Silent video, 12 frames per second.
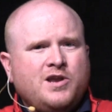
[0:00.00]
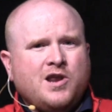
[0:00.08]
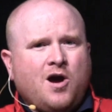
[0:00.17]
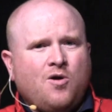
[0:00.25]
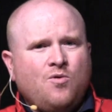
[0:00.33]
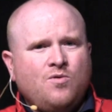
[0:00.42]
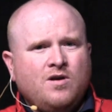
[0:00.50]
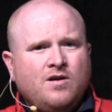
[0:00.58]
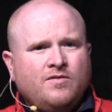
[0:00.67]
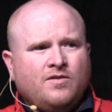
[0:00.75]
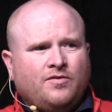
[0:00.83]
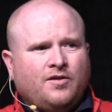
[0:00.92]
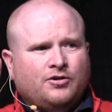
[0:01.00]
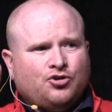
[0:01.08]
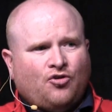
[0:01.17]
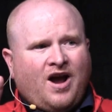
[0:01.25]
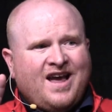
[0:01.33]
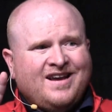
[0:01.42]
we know that they're
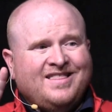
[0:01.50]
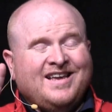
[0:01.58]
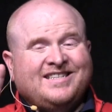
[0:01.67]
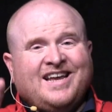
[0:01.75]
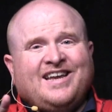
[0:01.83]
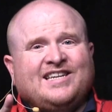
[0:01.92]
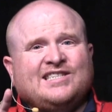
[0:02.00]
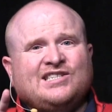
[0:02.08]
trying and they take